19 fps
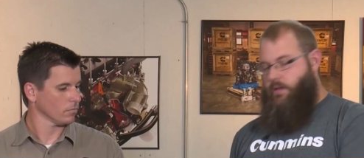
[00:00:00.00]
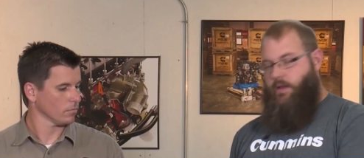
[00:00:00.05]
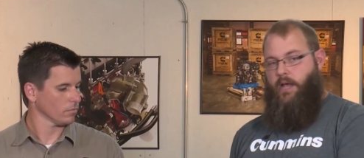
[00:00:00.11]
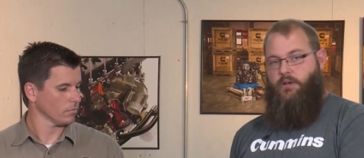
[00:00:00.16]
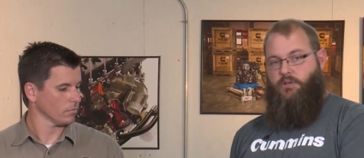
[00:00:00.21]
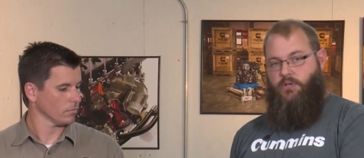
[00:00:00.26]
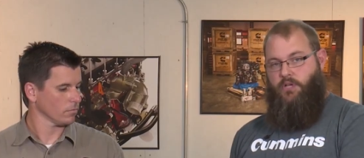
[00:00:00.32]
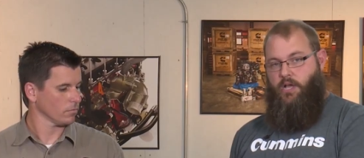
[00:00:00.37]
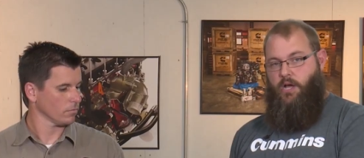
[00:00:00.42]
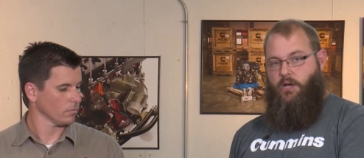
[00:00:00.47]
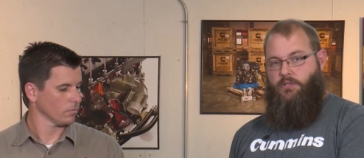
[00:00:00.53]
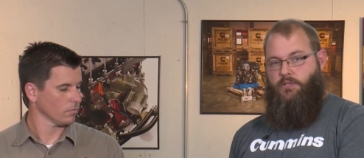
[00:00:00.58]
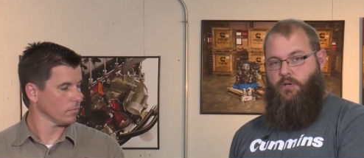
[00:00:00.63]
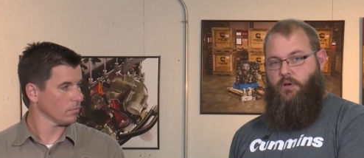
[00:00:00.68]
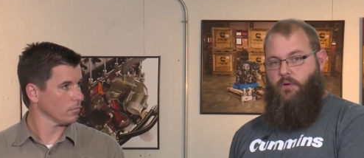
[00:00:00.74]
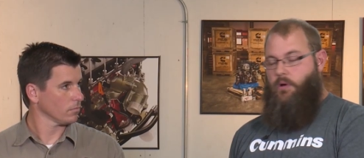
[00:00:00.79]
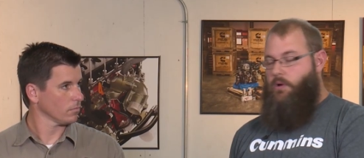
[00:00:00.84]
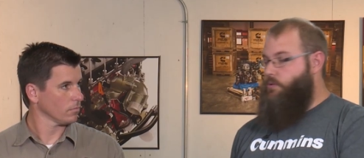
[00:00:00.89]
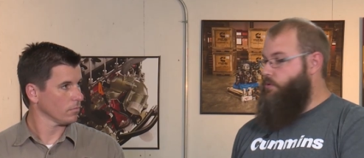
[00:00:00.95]
Speaker 1: can actually
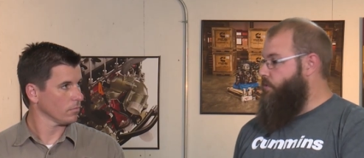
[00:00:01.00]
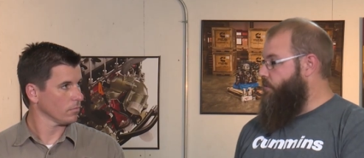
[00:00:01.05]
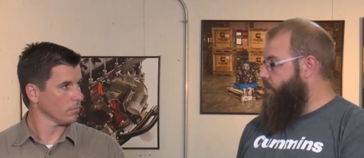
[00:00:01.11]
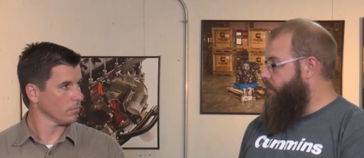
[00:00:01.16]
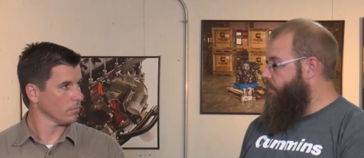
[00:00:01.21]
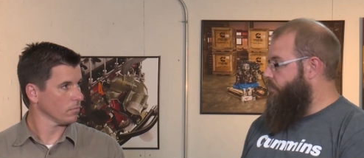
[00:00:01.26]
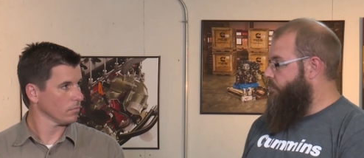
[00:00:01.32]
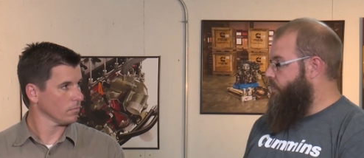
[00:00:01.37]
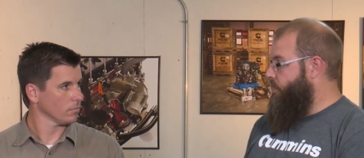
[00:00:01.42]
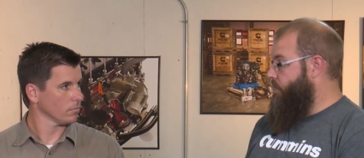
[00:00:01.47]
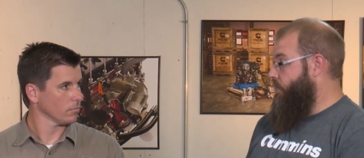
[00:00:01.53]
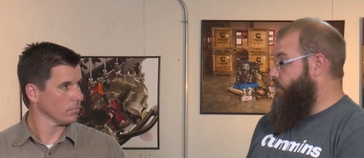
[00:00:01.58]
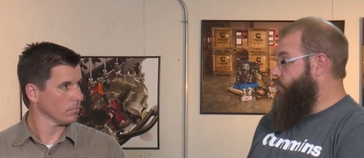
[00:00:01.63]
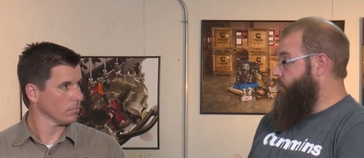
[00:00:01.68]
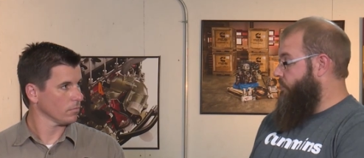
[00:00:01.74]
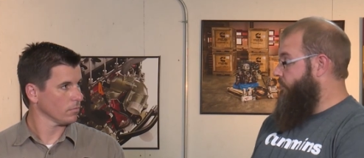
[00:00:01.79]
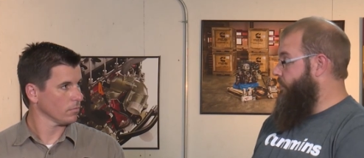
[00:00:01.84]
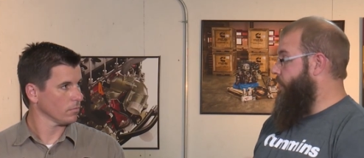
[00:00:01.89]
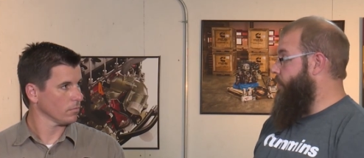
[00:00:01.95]
cause corrosion and
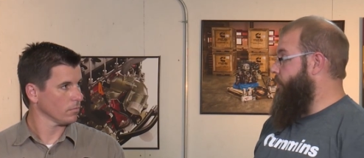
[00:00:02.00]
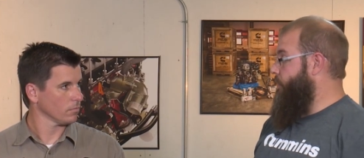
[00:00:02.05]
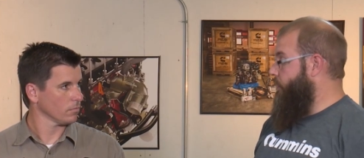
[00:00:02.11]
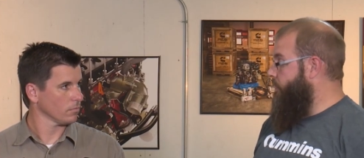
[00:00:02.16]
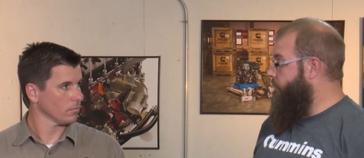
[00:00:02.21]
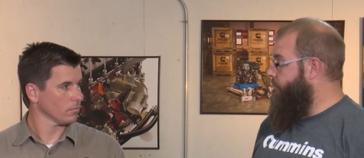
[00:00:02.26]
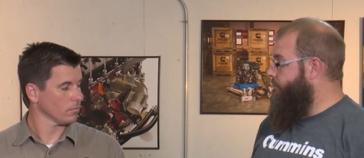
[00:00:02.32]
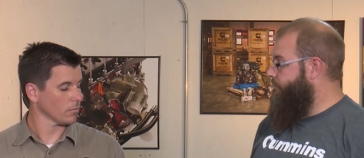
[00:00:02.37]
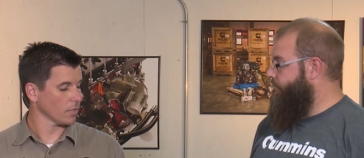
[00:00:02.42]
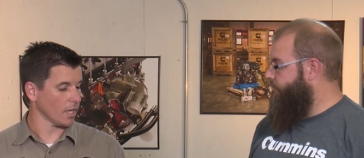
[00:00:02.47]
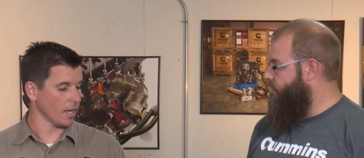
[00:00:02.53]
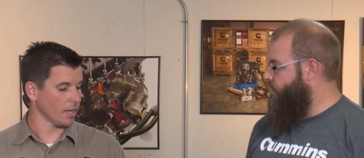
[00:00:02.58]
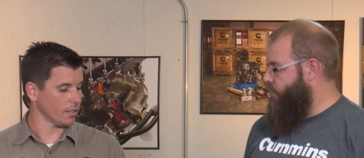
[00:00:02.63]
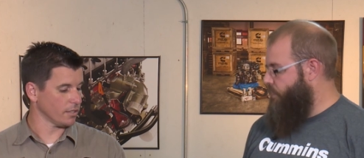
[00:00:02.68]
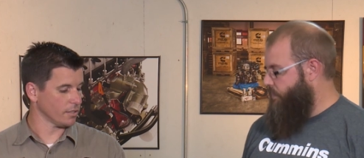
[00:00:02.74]
potential failure. Yeah,